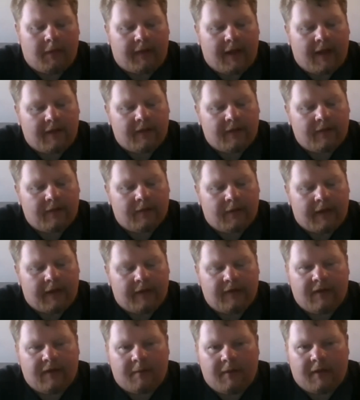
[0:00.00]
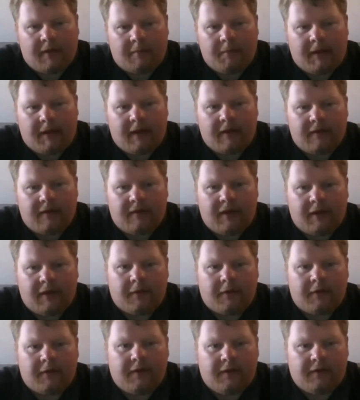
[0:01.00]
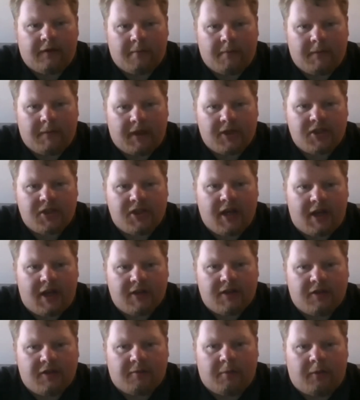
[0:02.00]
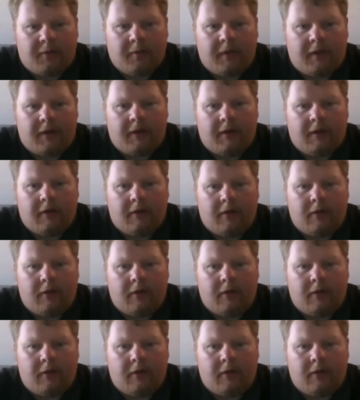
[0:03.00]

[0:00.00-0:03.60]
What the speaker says: But that's some of the biggest differences and biggest changes between